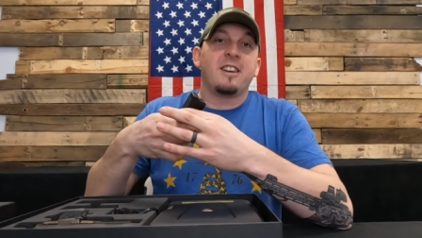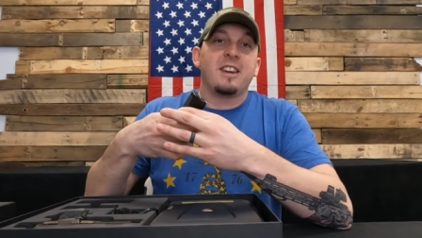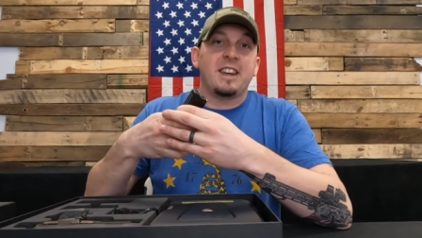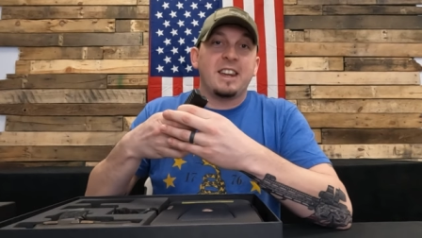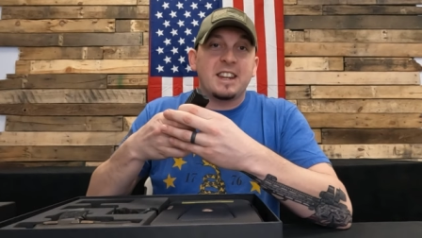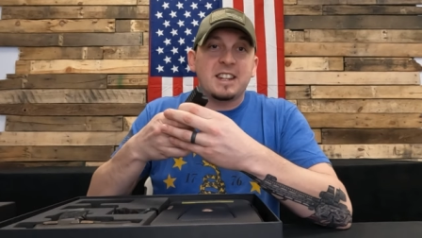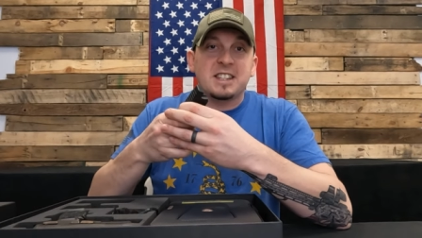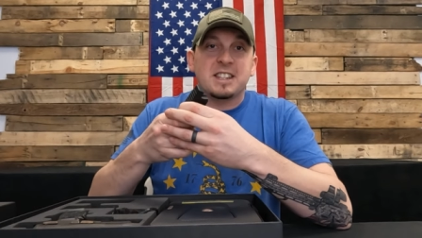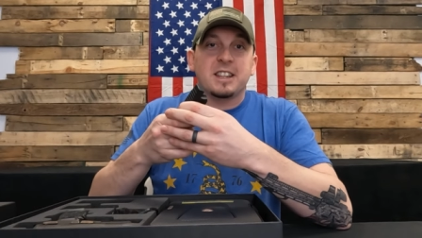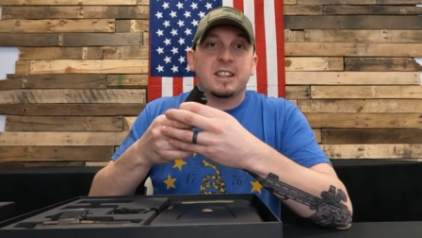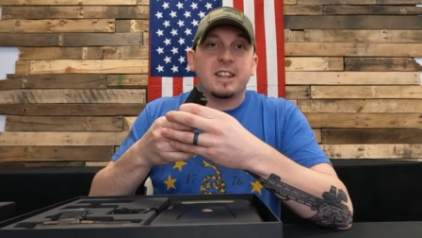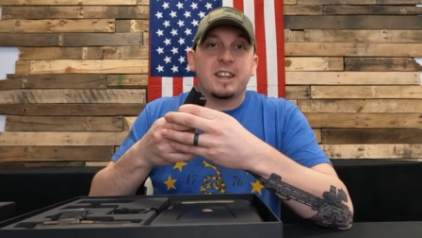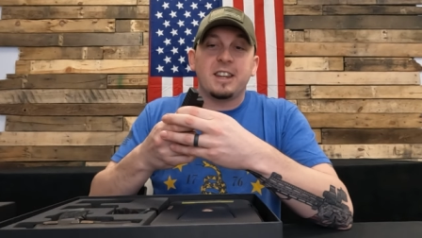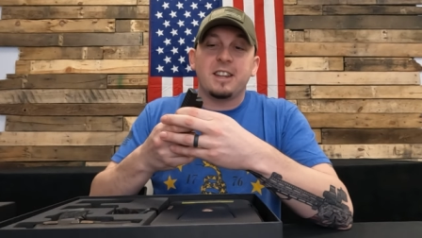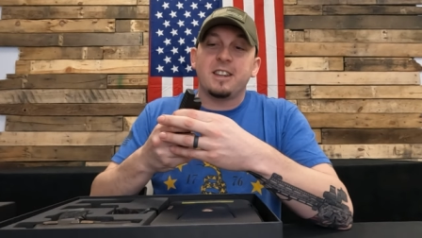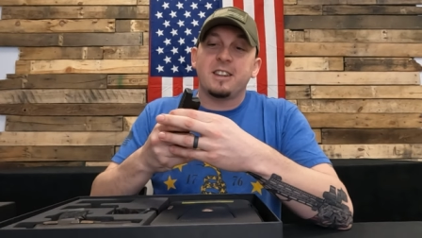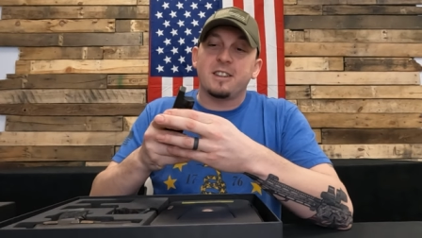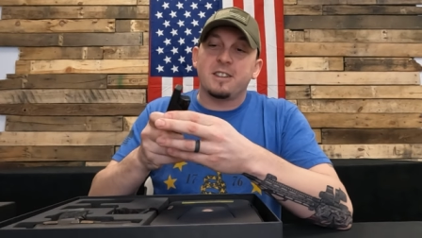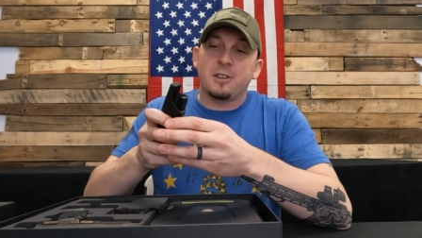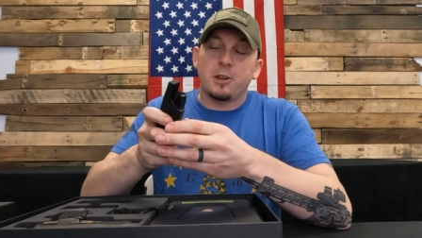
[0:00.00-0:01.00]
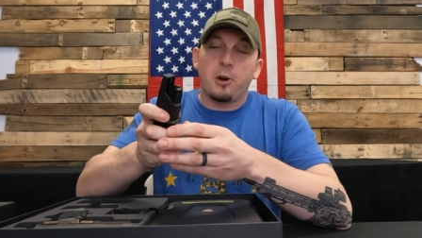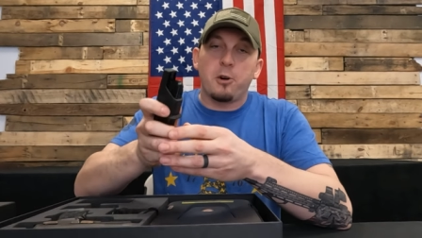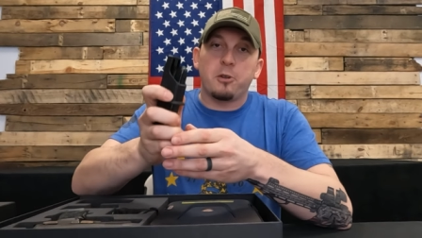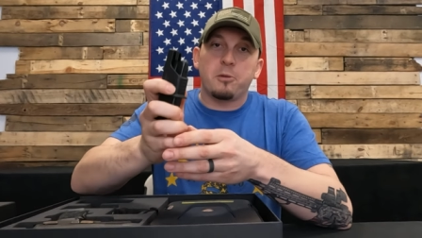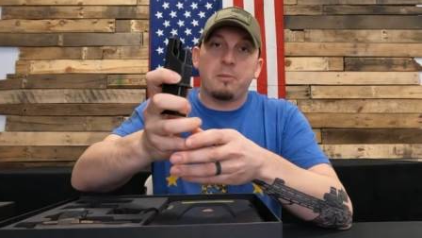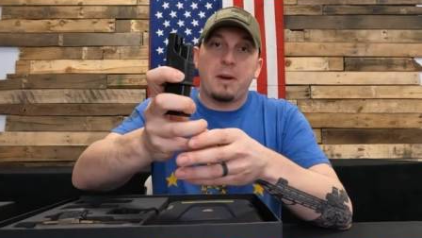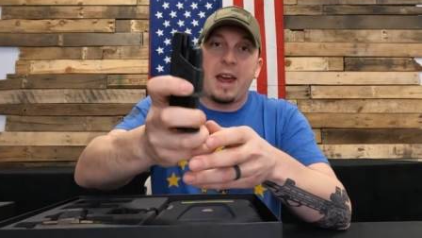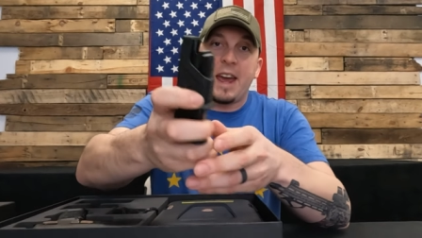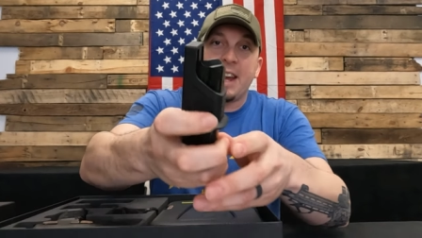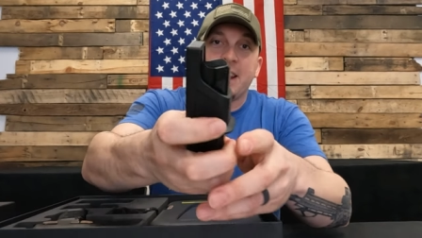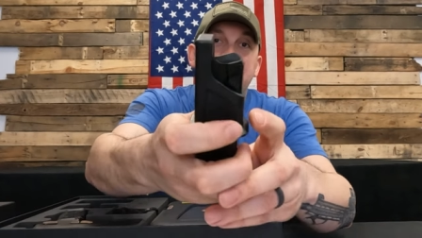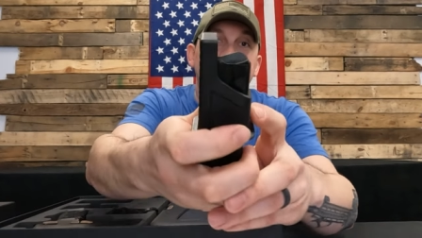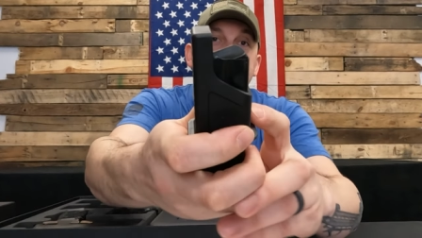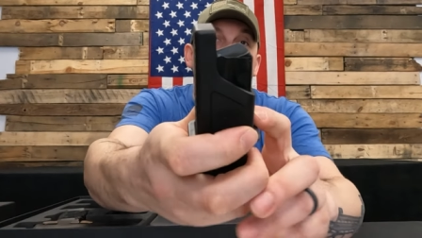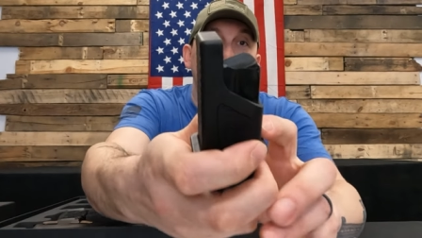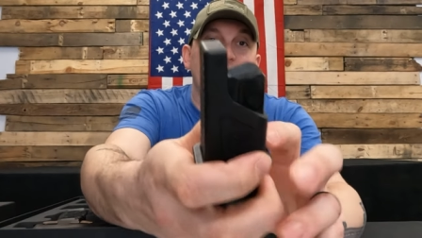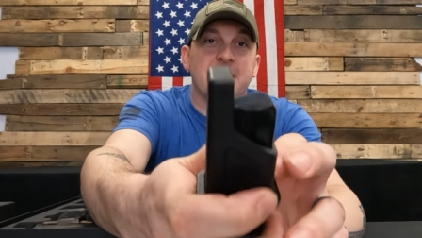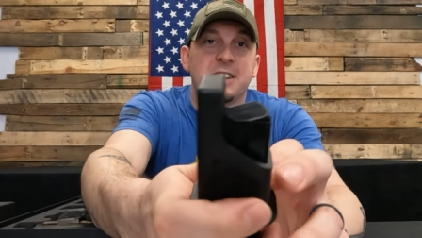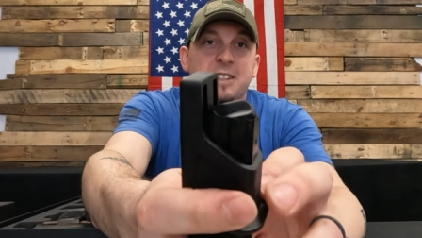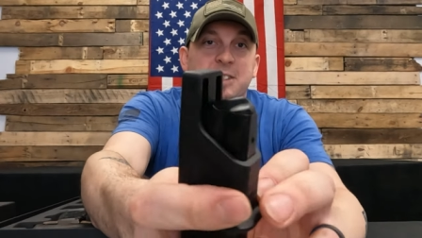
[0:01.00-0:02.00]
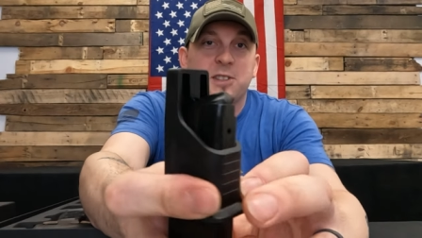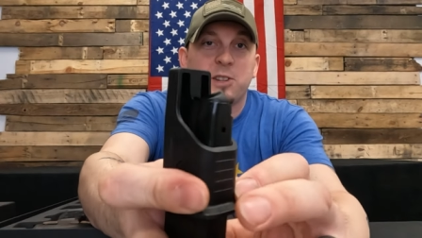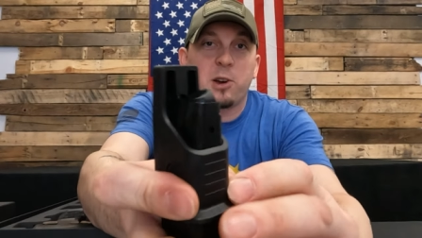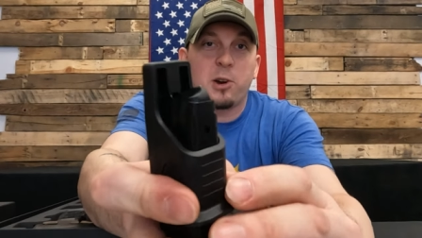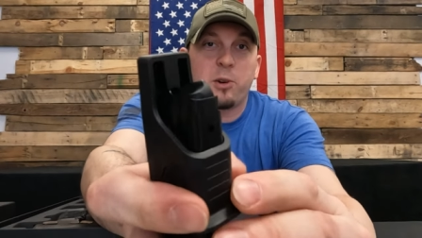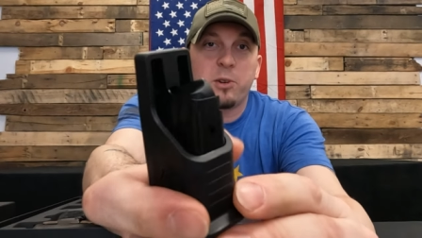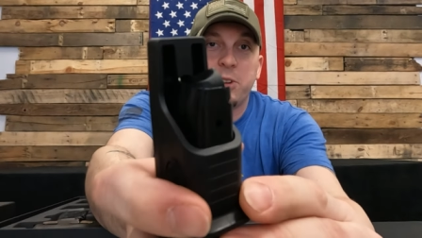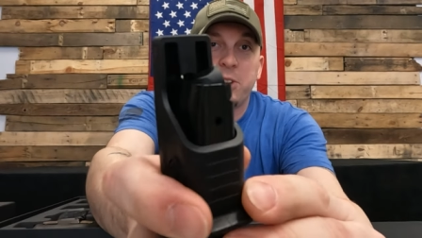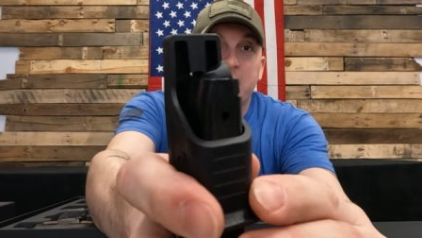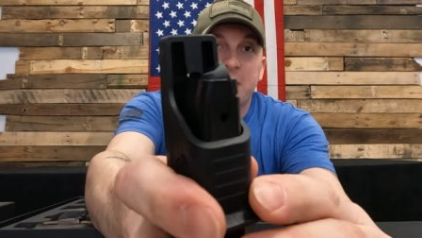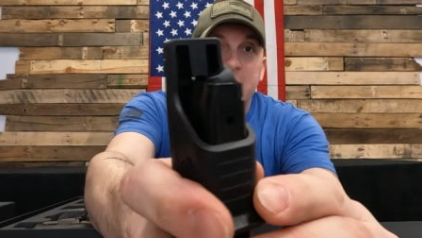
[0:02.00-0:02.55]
easily load magazines. So you